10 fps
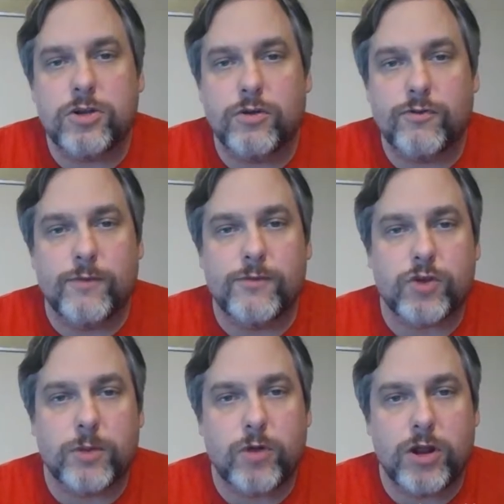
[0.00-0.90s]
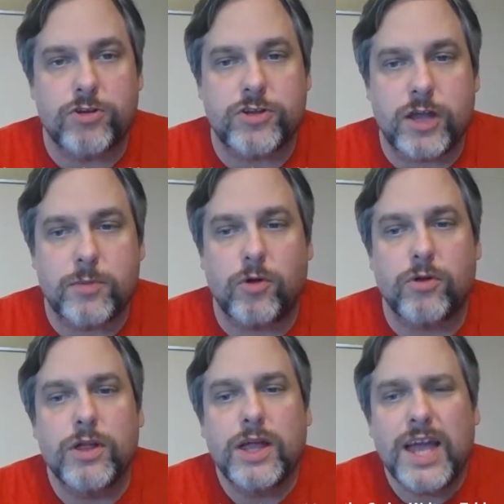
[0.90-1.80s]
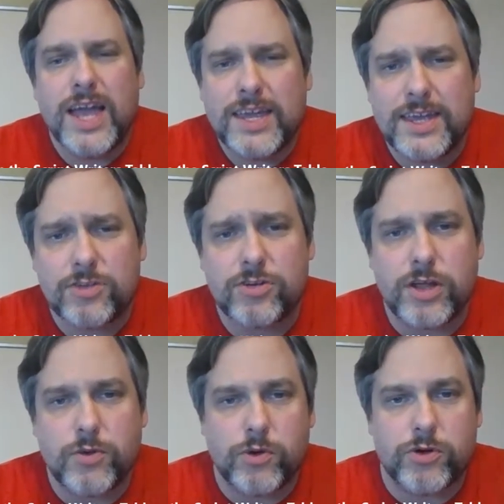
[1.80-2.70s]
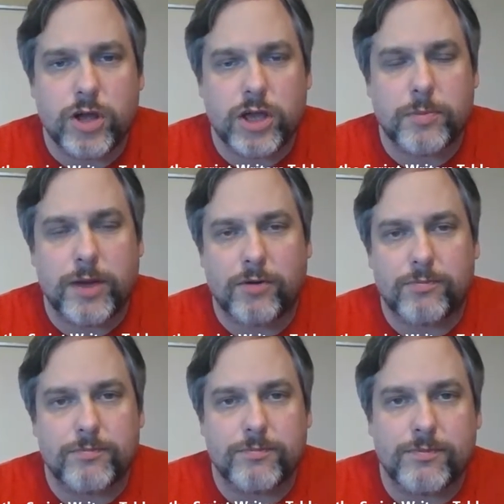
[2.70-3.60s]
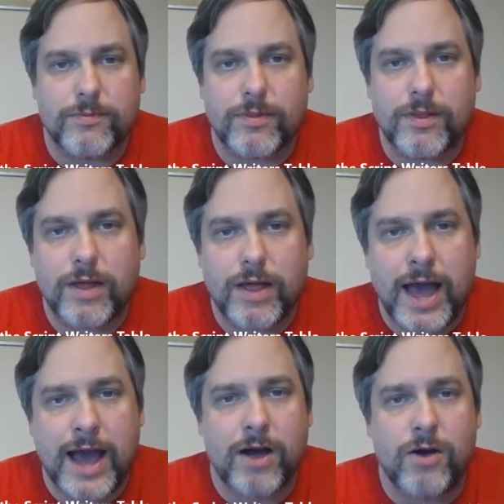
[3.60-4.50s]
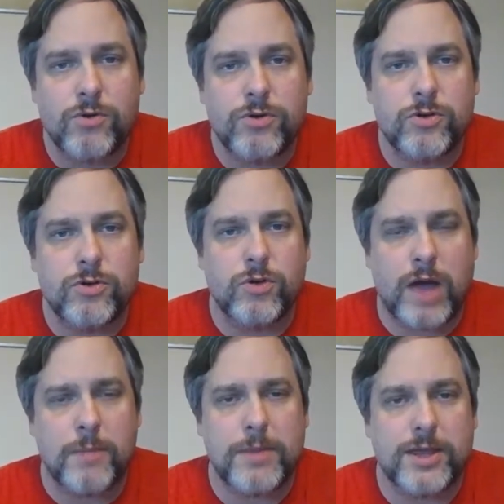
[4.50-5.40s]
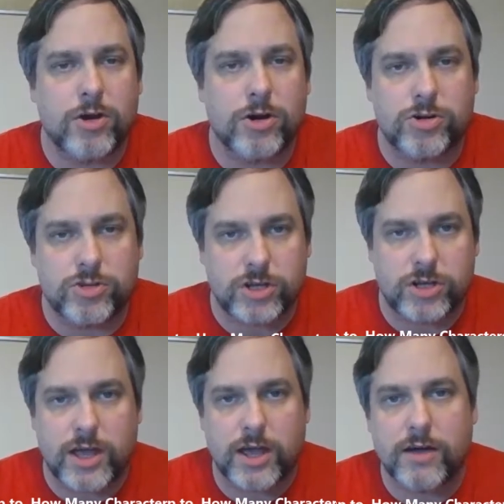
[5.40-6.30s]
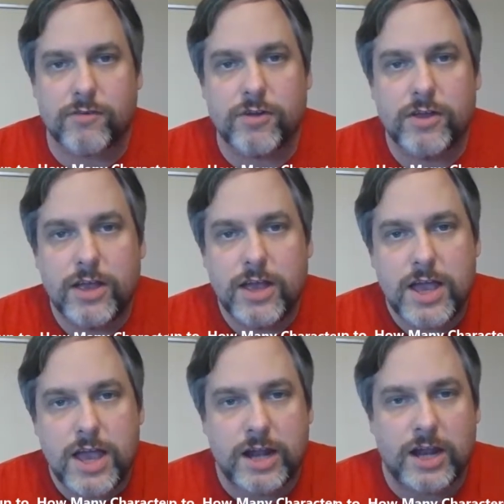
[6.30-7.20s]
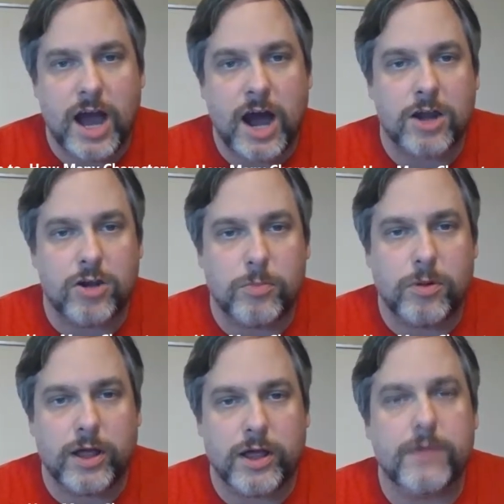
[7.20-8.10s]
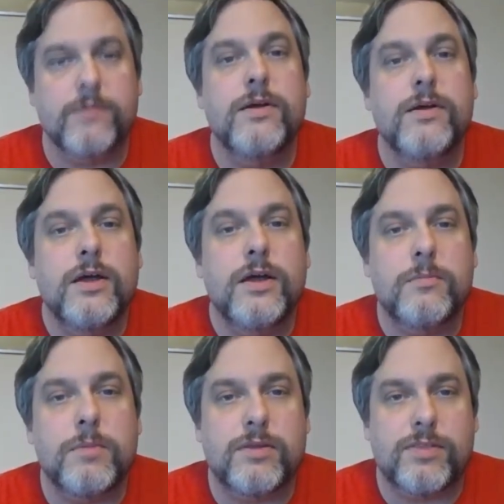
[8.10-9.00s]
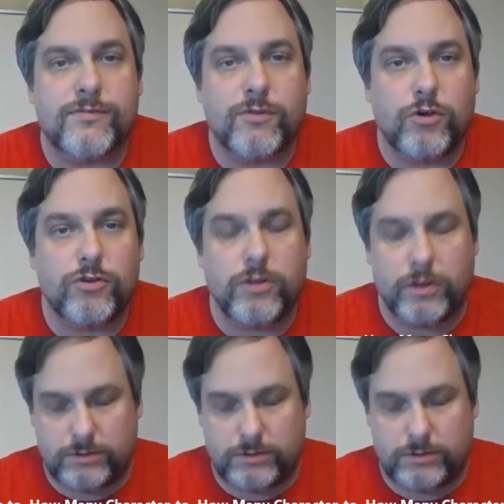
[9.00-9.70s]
to From the Scriptwriter's Table. Yesterday we were talking about how many characters can you have in an audio play, be it the full